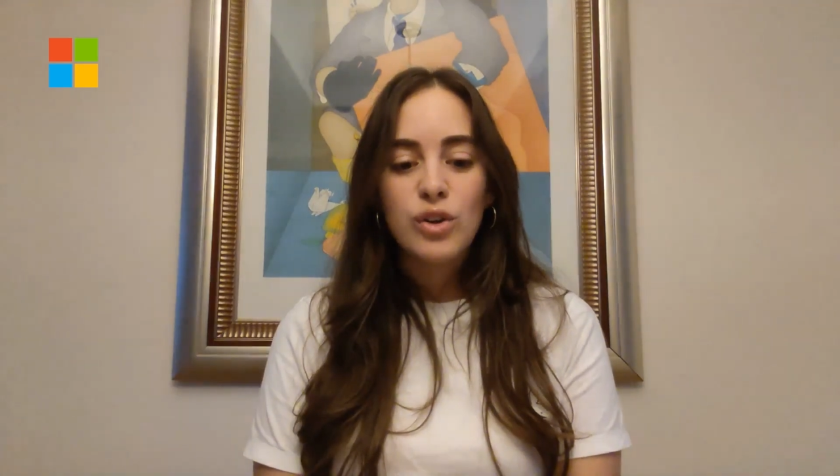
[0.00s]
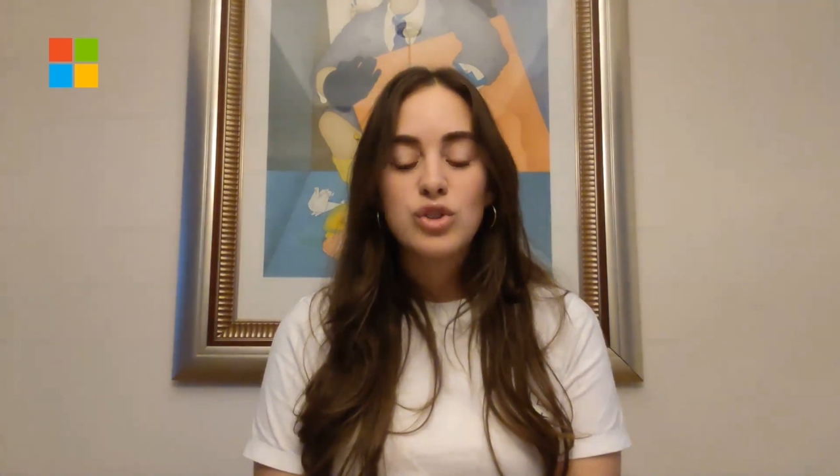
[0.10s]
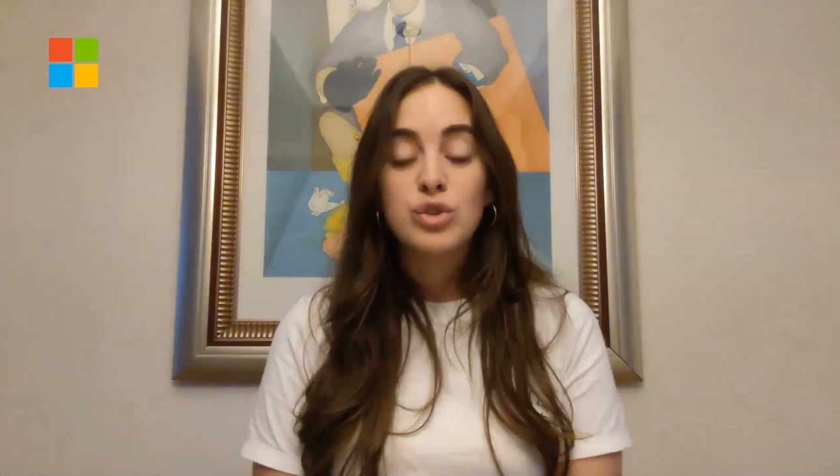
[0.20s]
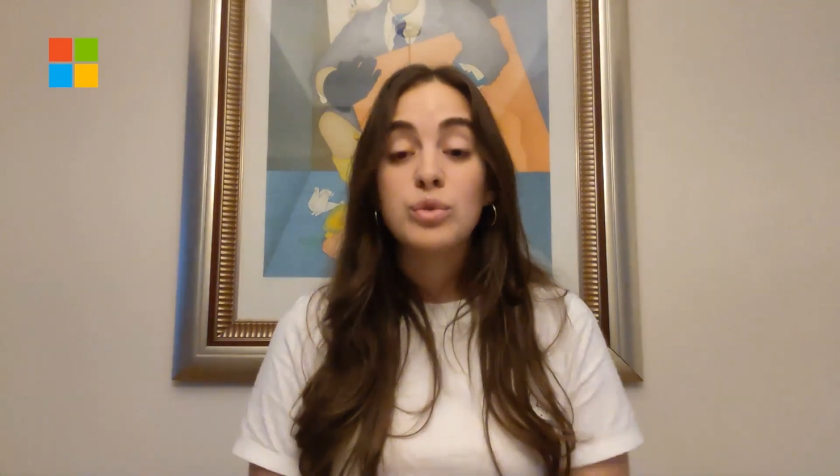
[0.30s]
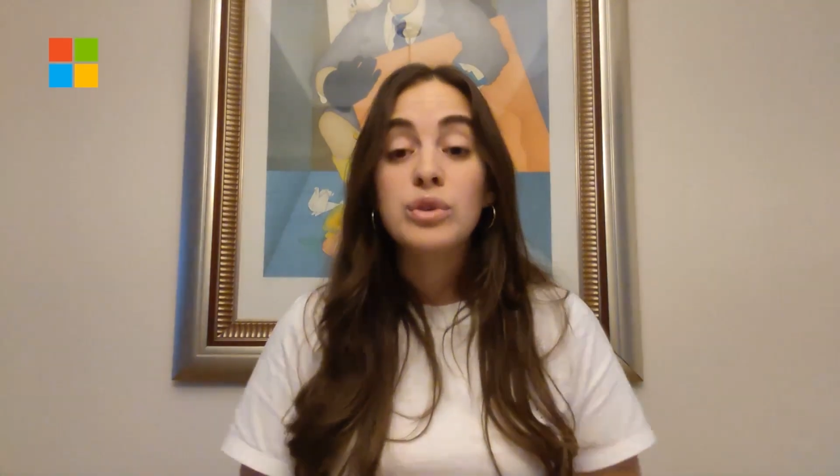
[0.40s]

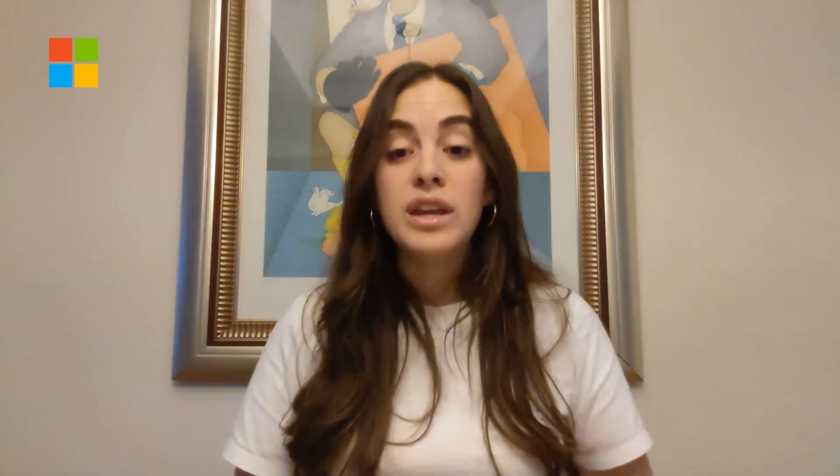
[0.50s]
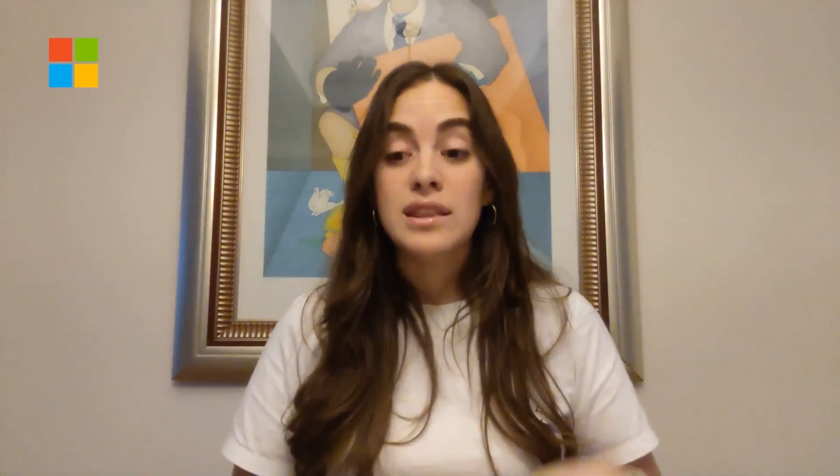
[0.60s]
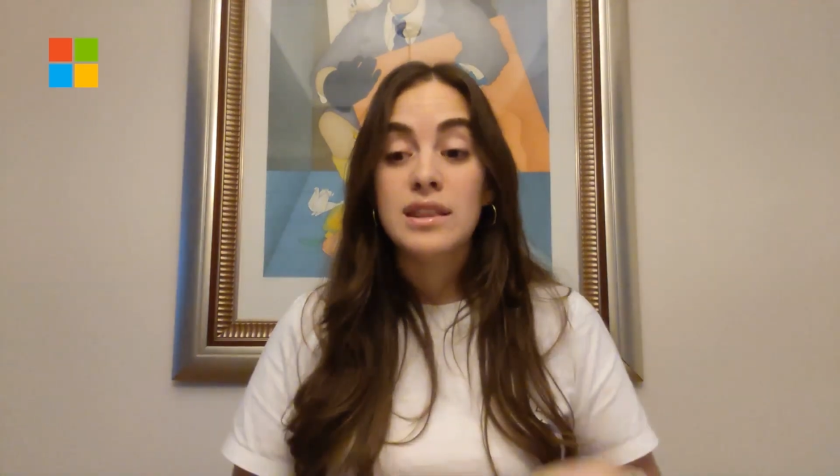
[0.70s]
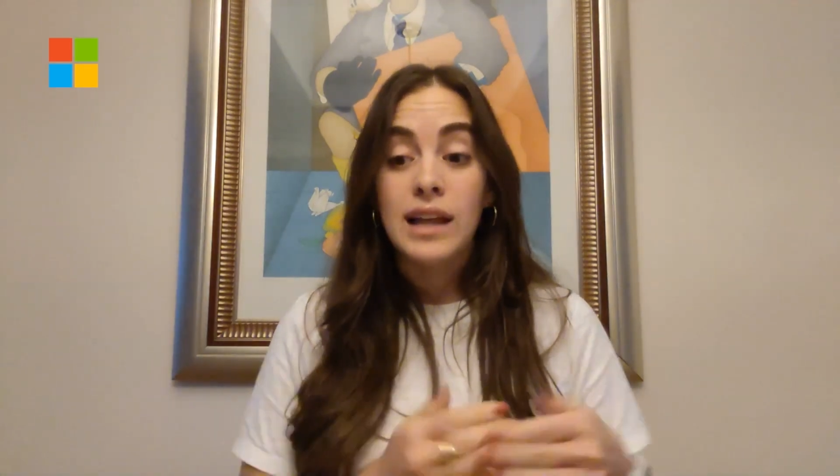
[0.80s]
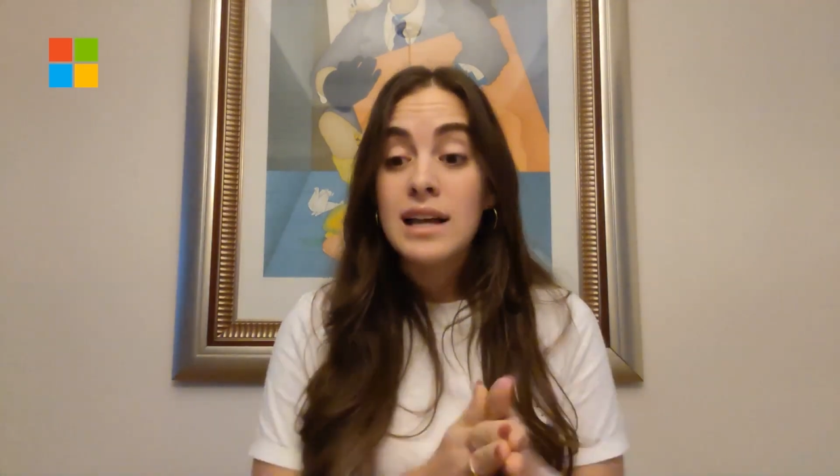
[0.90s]
truly in
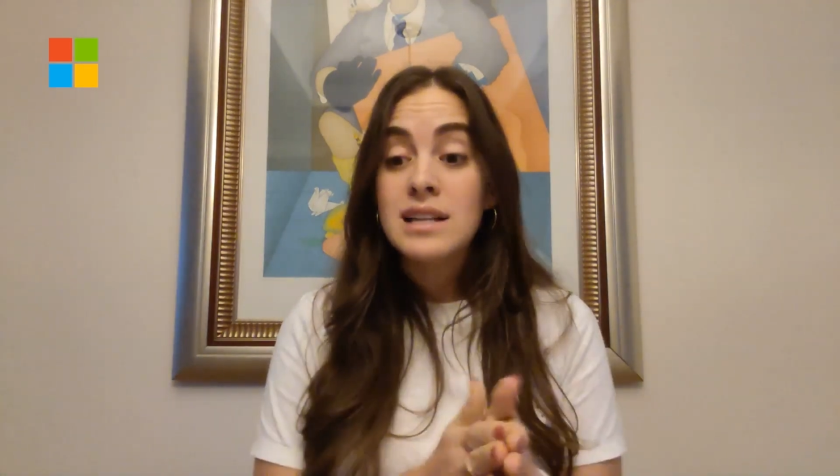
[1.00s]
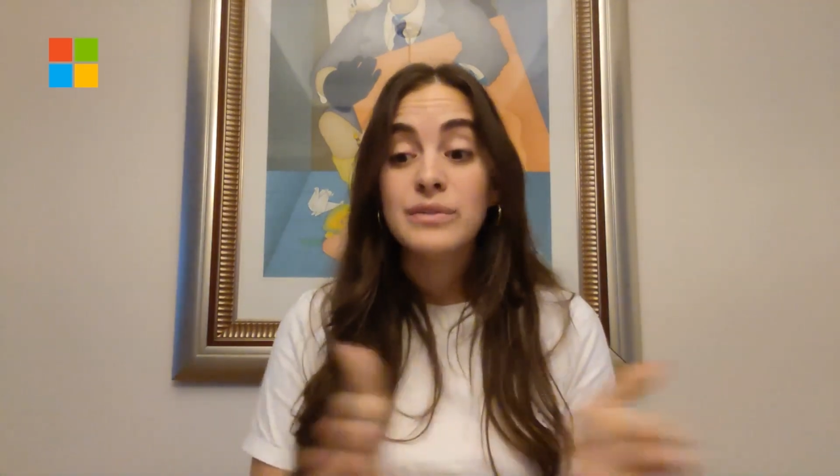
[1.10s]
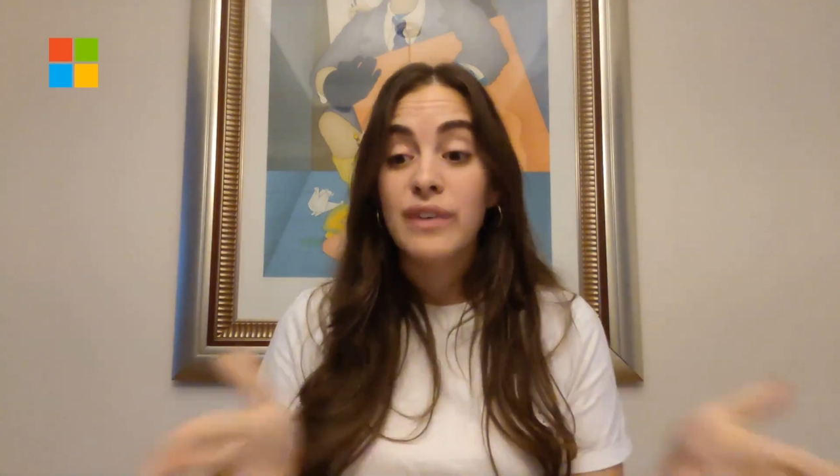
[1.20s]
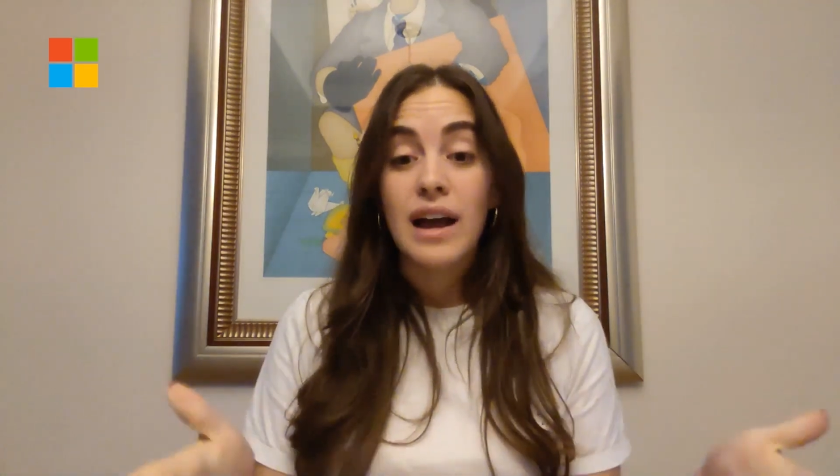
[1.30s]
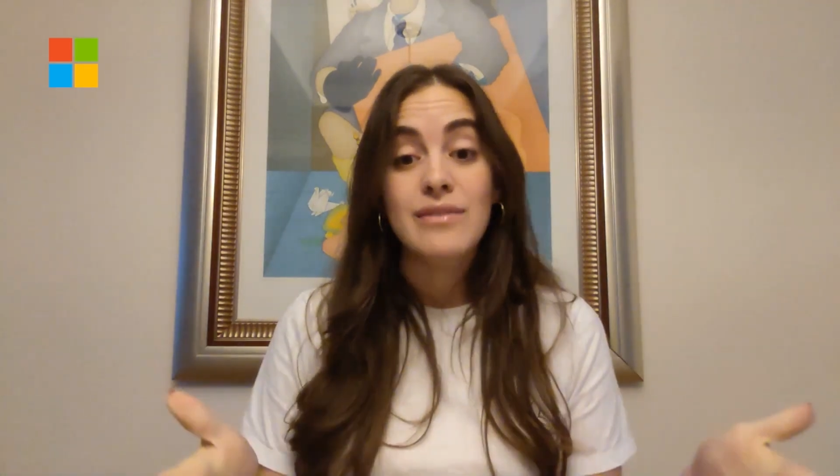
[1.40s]
the last
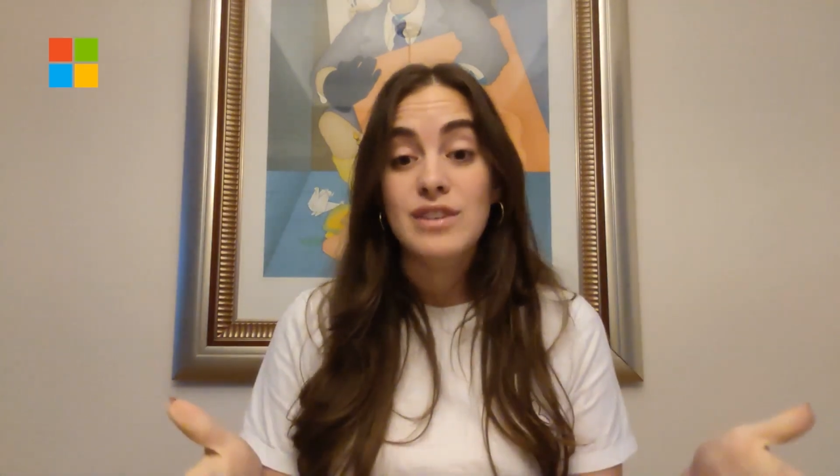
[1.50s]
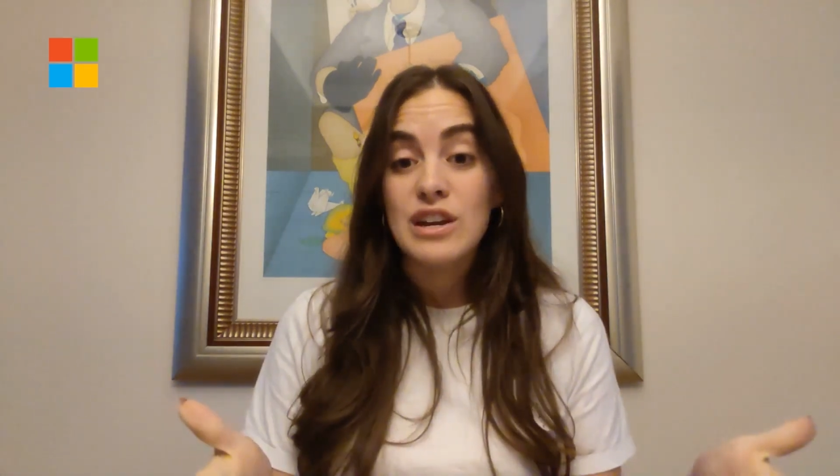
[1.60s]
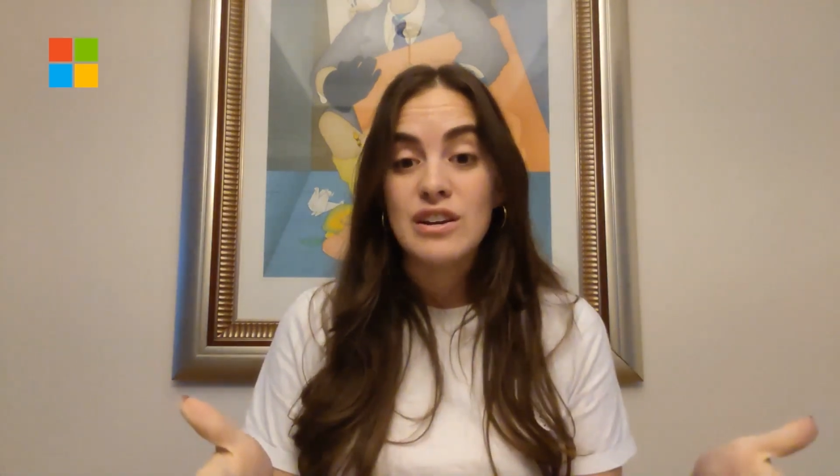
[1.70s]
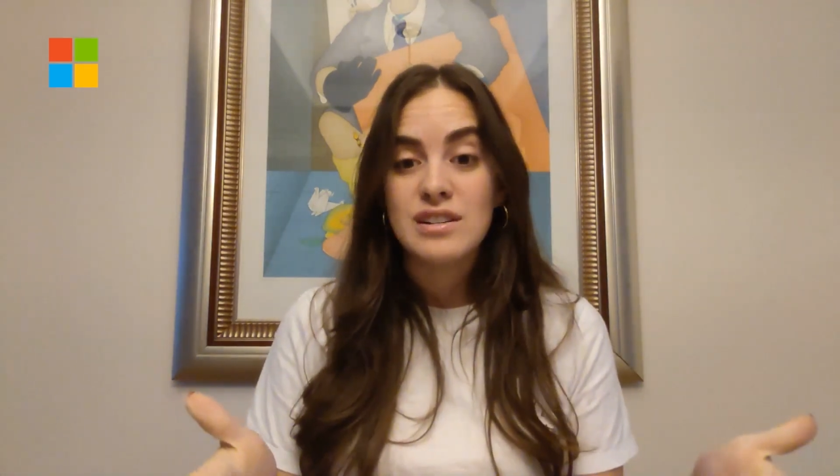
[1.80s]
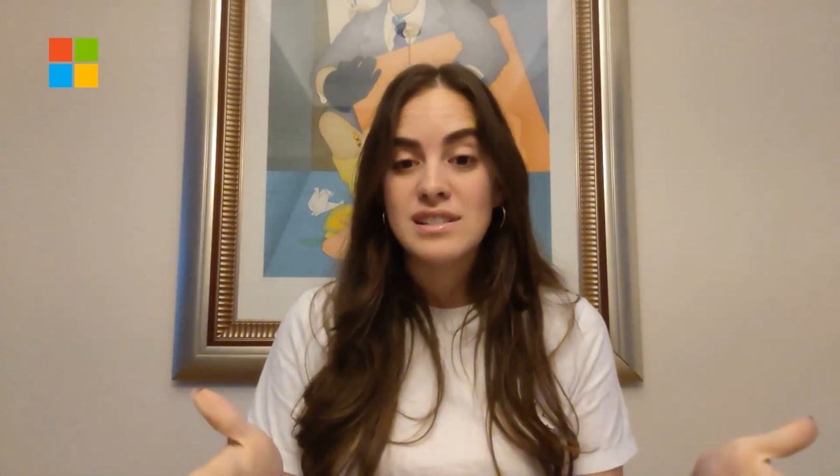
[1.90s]
5
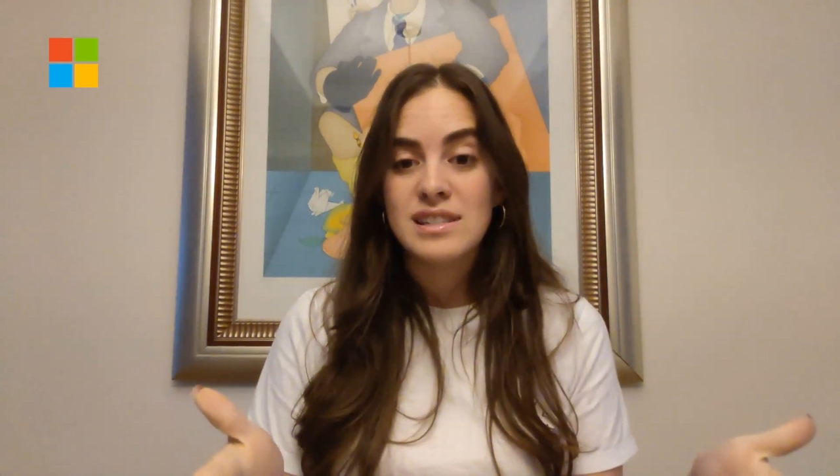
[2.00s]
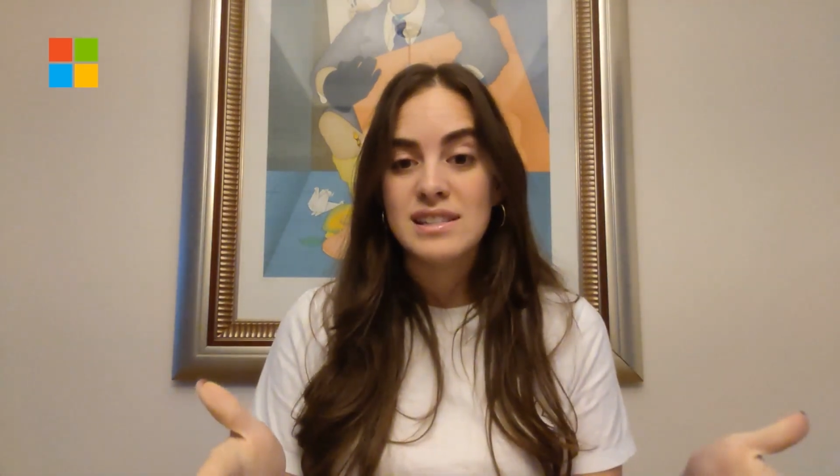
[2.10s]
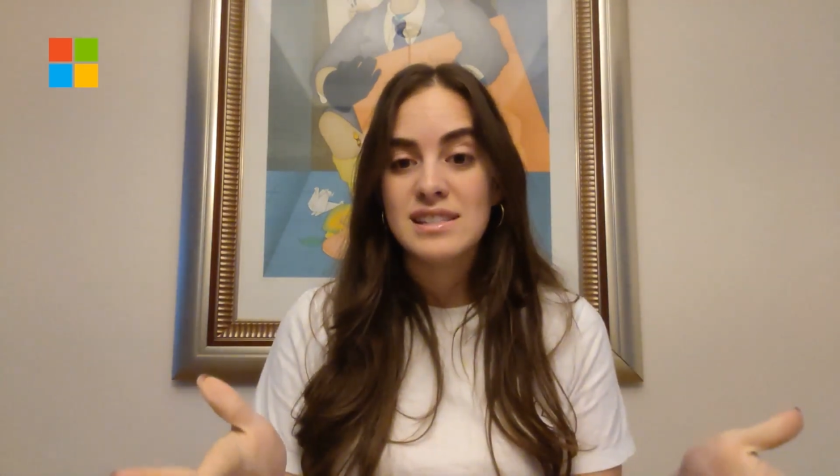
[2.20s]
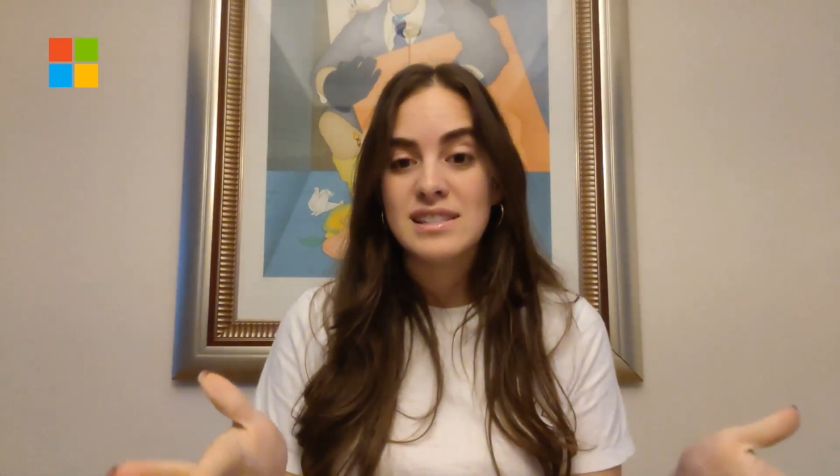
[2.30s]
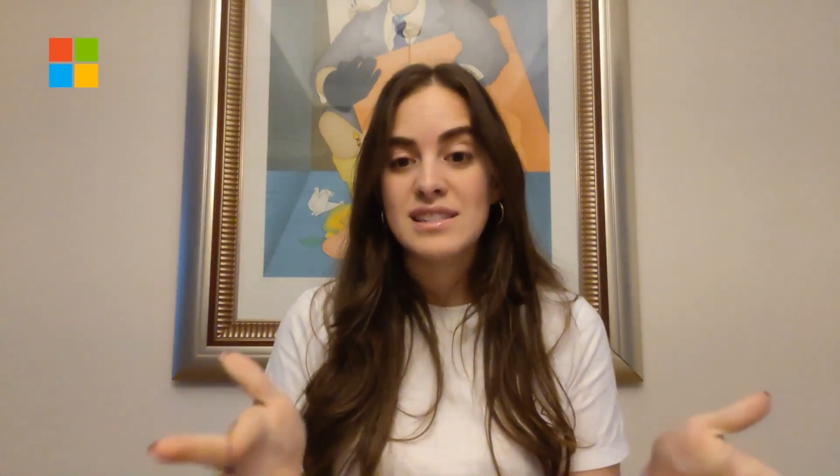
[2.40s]
years
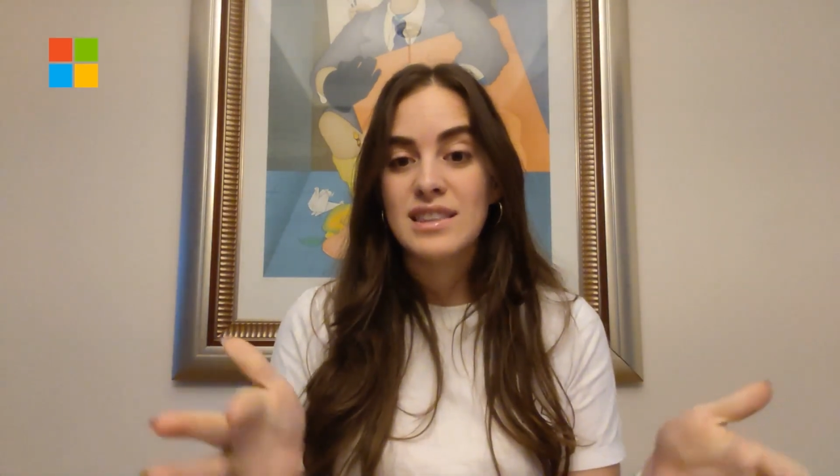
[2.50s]
since